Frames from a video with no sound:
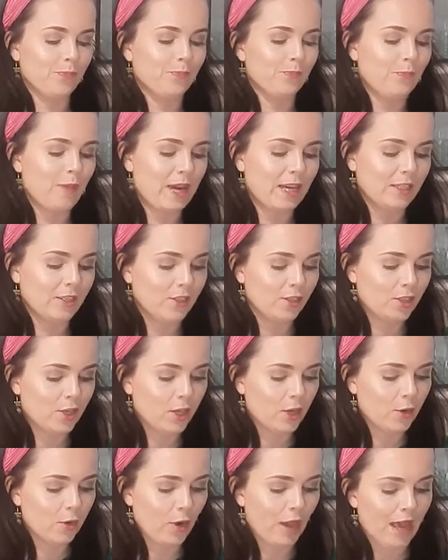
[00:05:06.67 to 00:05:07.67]
My
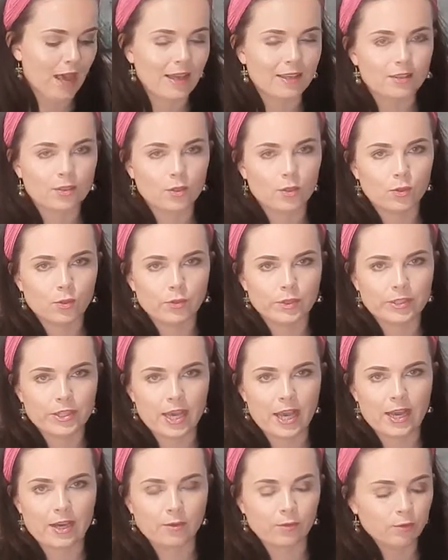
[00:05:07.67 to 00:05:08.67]
dough has cooled
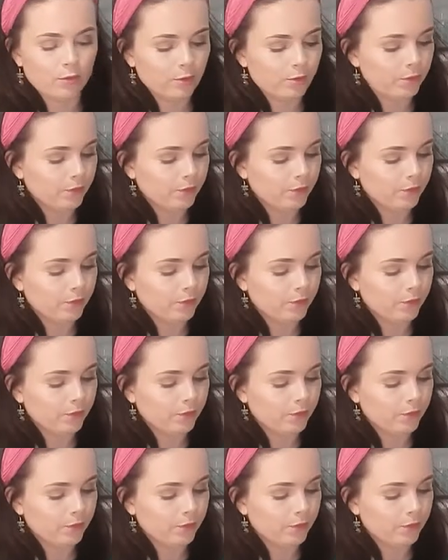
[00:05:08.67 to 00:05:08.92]
down